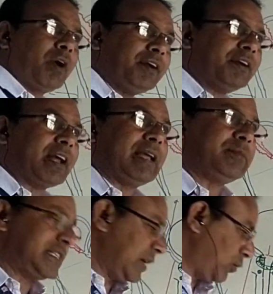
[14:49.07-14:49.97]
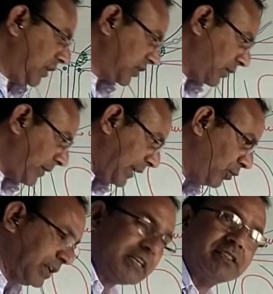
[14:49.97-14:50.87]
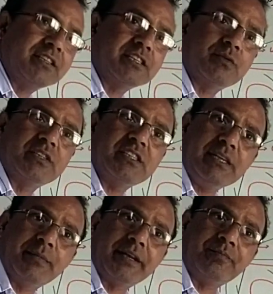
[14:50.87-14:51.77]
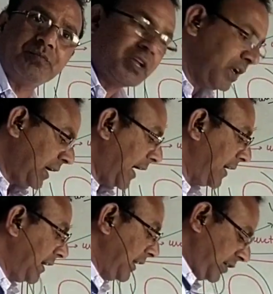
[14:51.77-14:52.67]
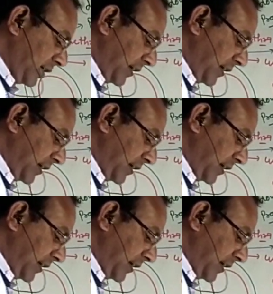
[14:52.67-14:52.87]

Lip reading: One time ejaculation value is this one semen, and it